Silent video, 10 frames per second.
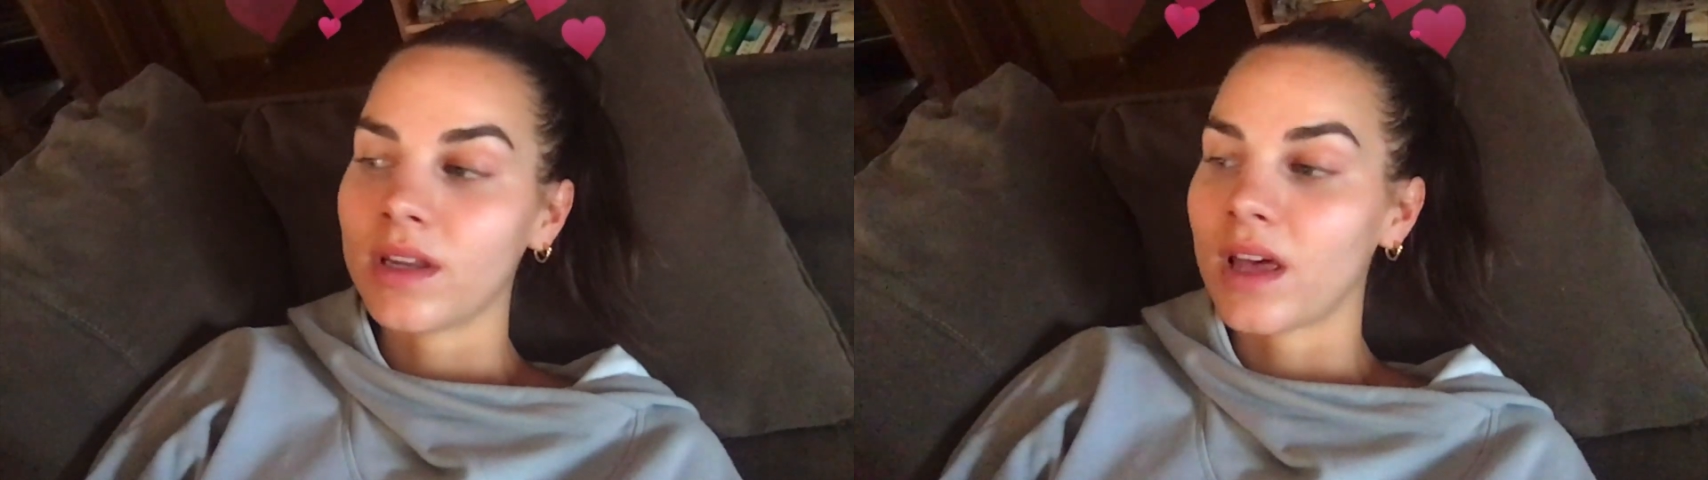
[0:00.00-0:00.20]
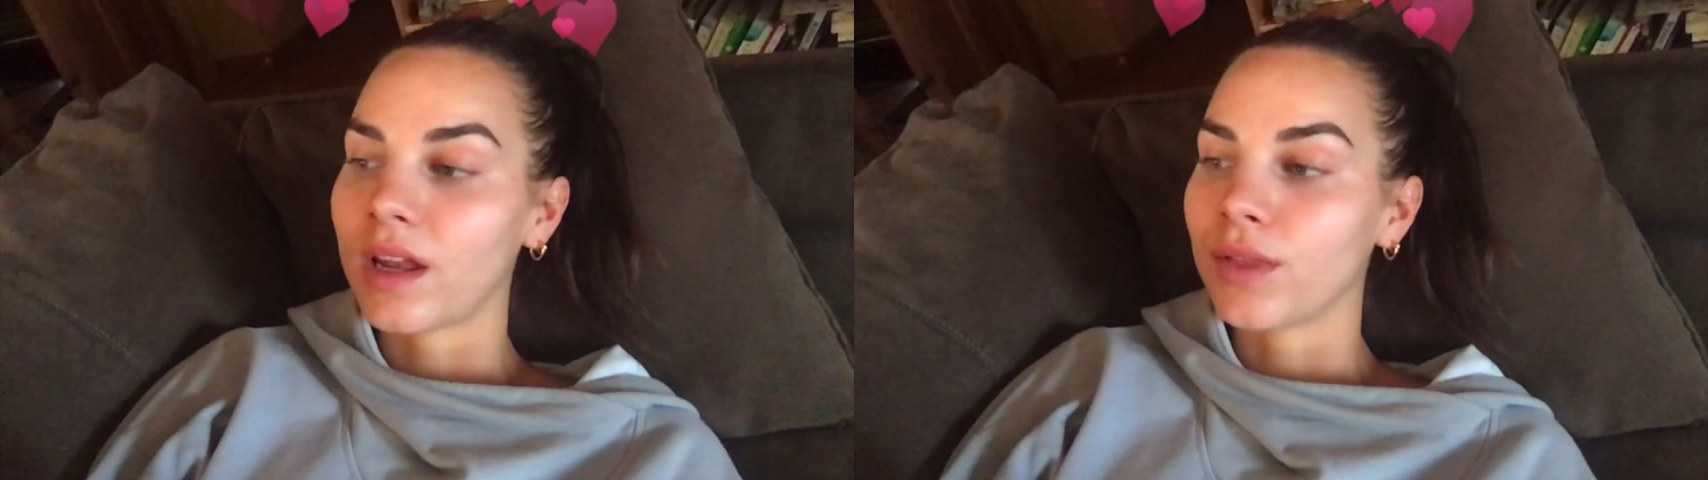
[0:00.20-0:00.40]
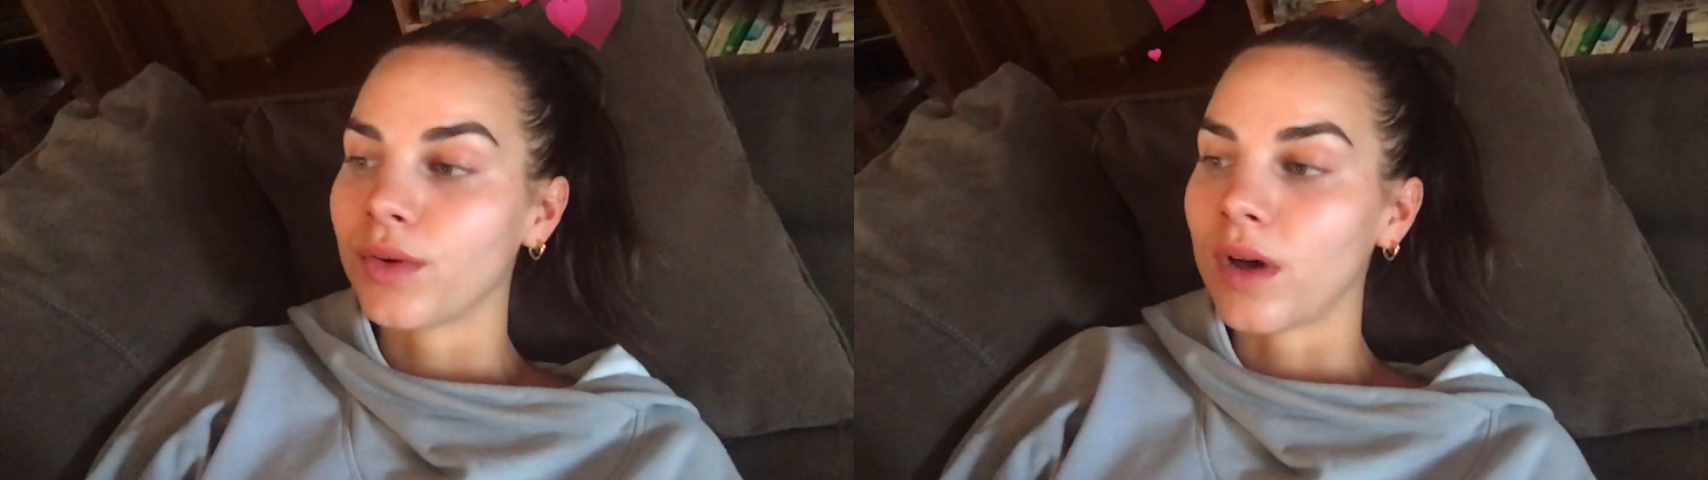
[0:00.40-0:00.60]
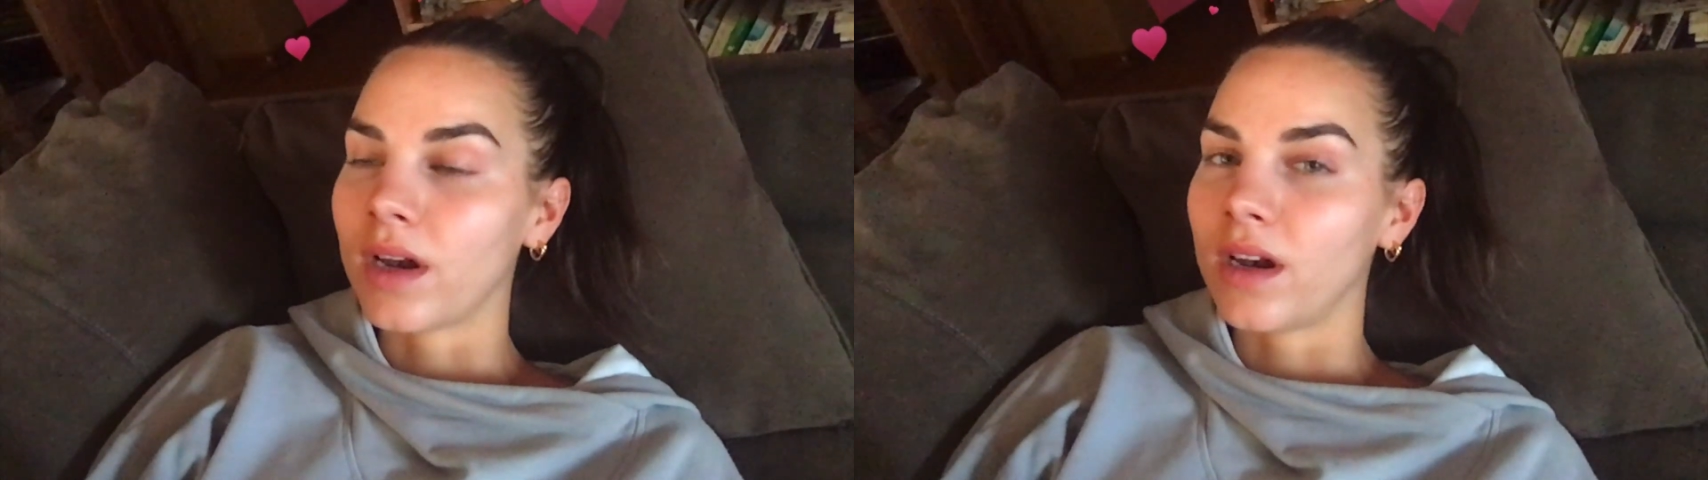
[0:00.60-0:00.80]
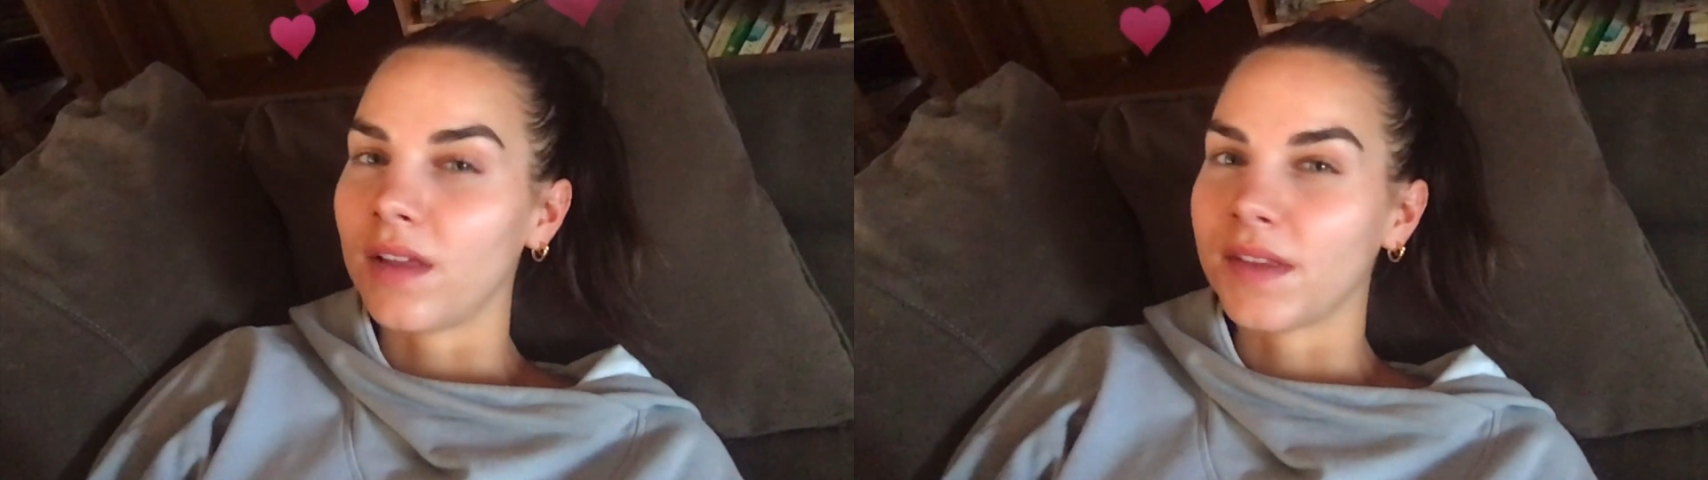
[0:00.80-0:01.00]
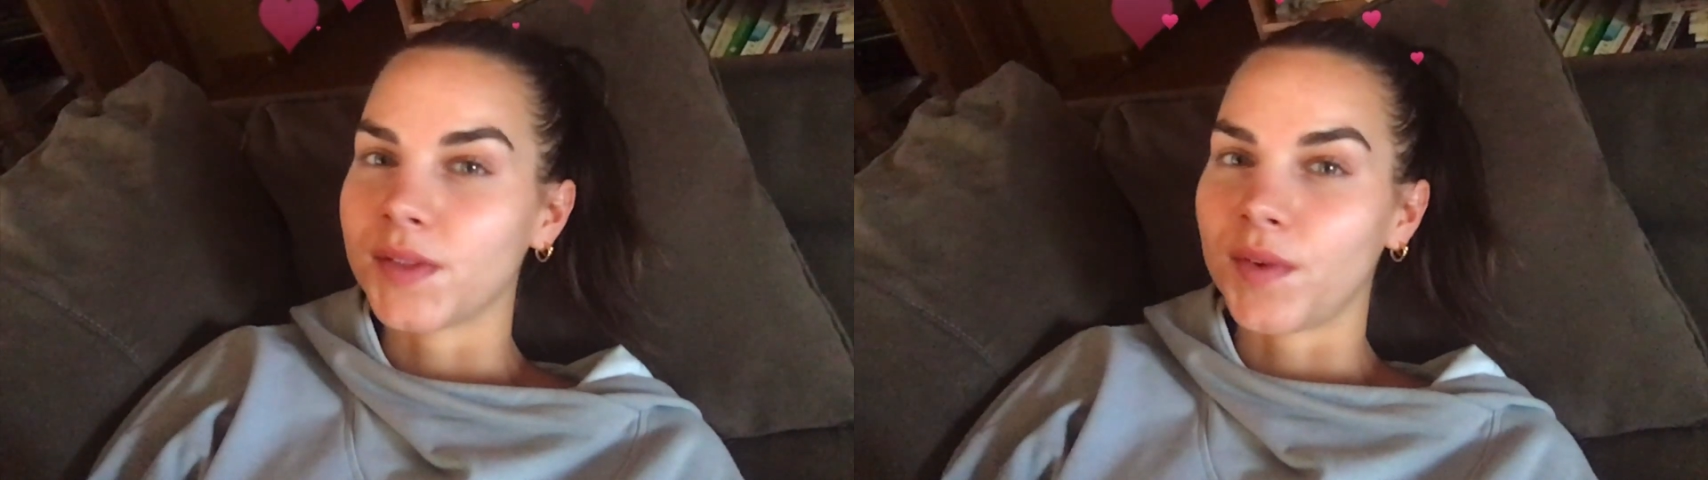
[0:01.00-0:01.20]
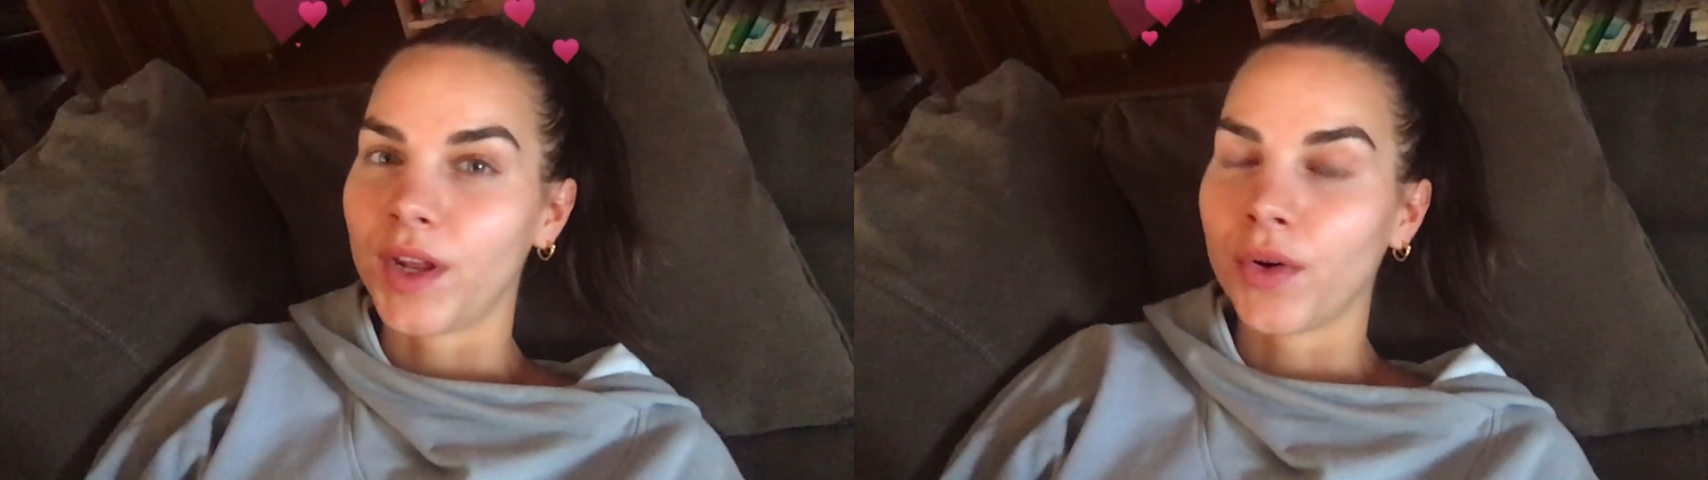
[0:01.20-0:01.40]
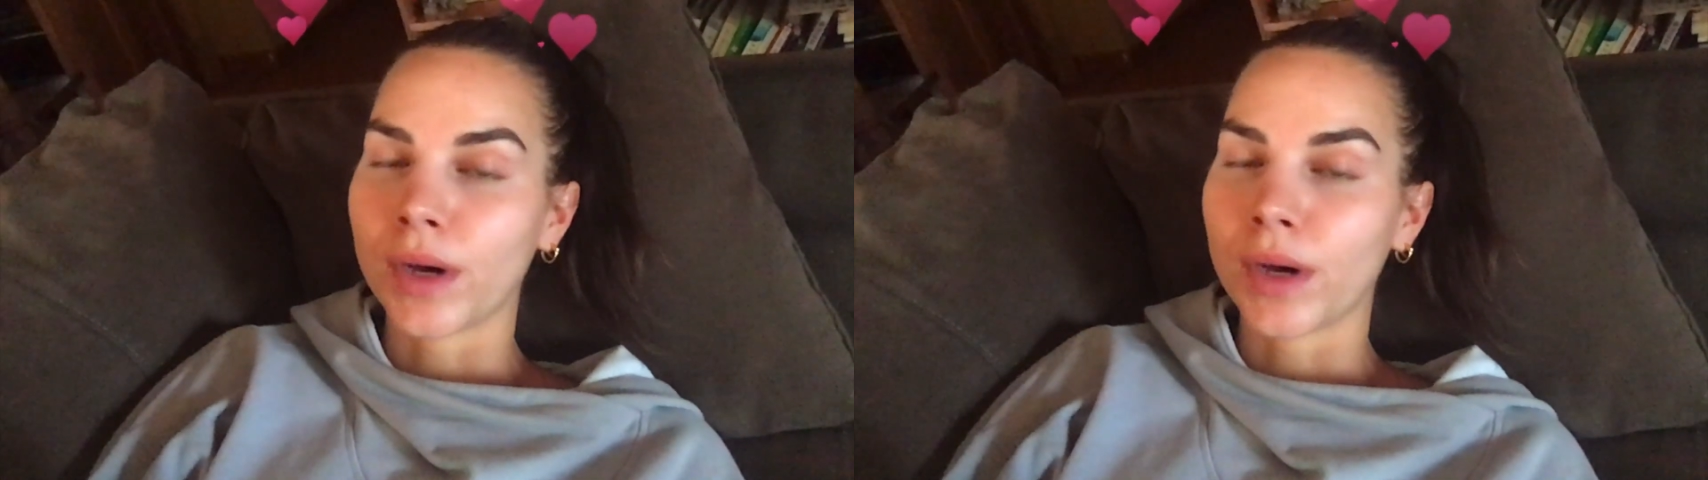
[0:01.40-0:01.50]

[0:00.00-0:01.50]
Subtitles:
getting through editing this video,